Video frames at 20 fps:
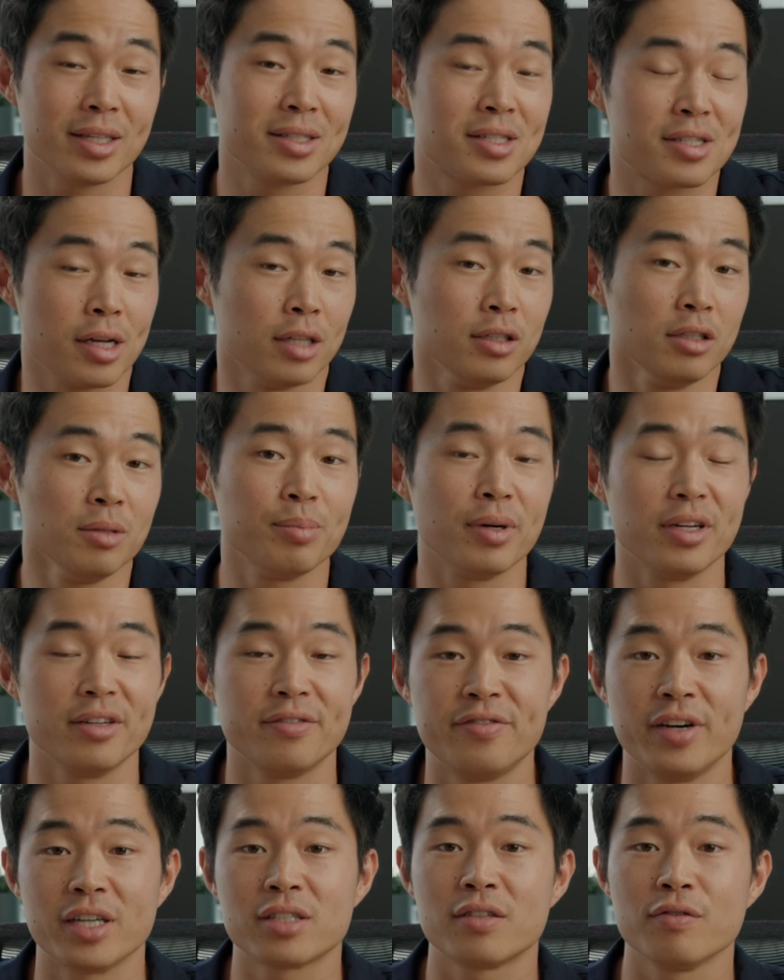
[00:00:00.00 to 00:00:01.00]
a subtle but
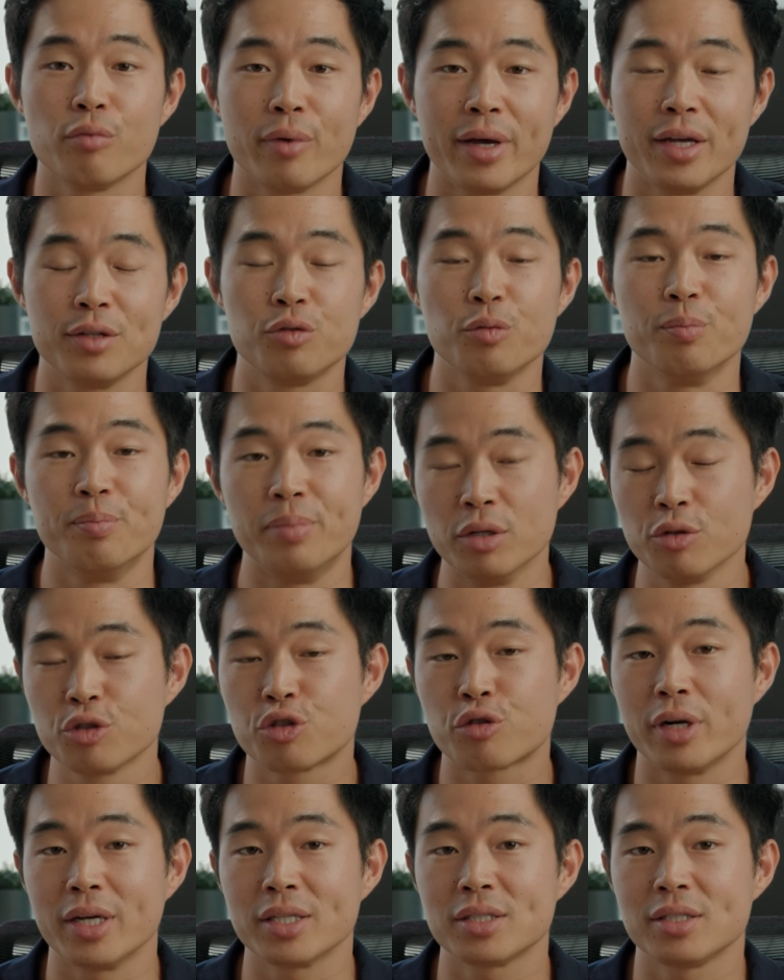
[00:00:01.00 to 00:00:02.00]
effective way to build
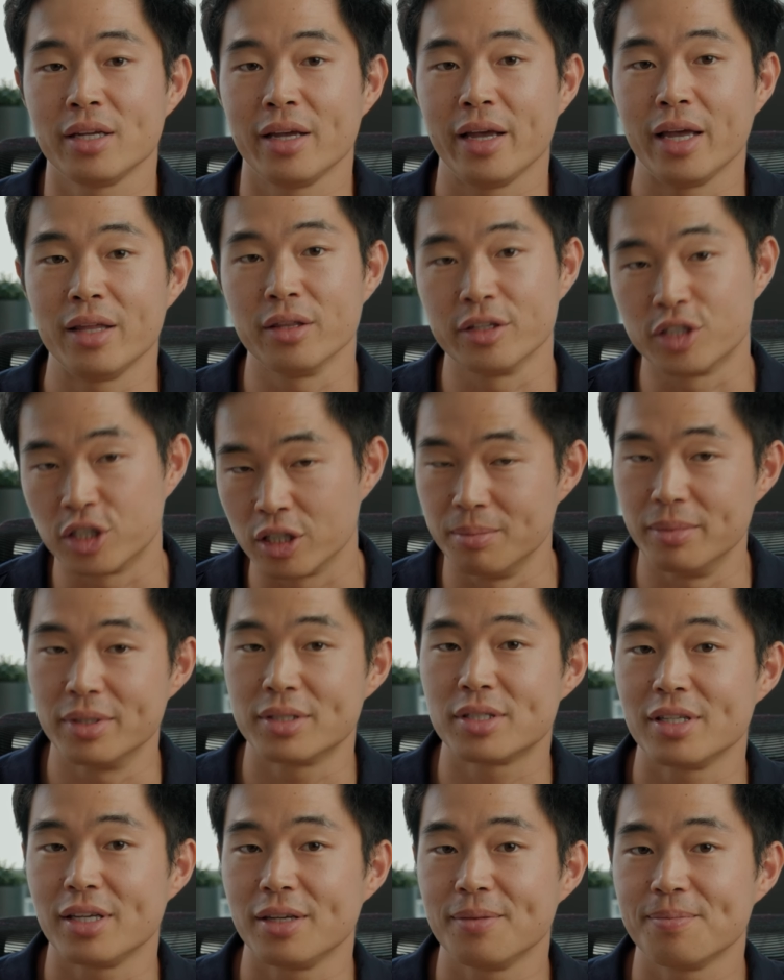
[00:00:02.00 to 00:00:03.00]
trust and
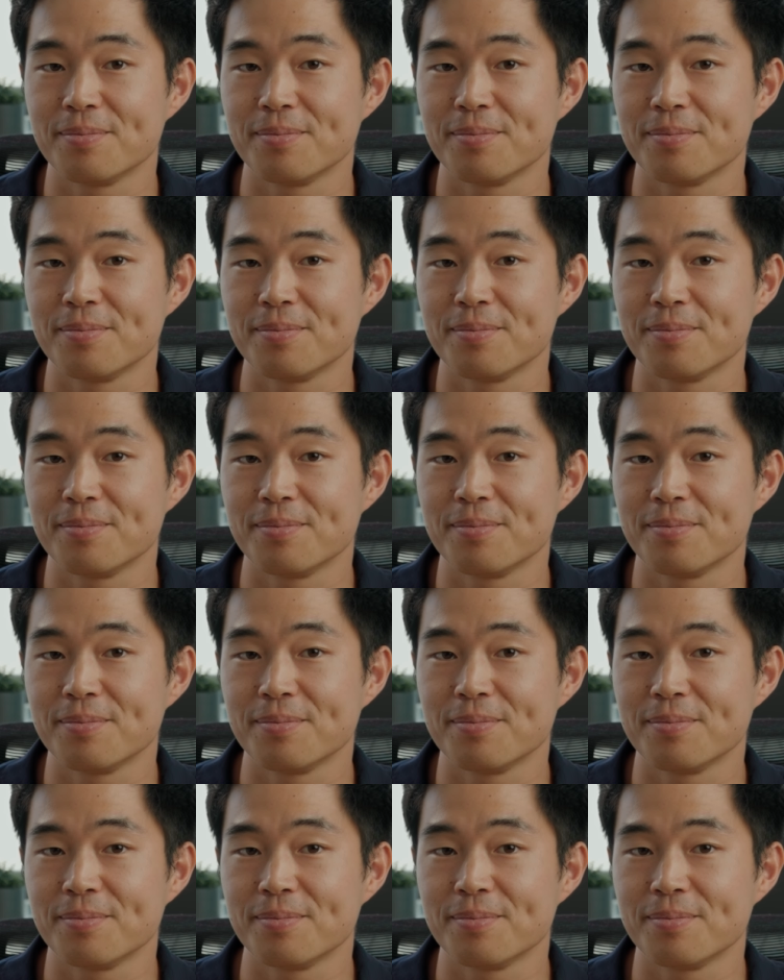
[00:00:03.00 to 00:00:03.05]
legitimacy.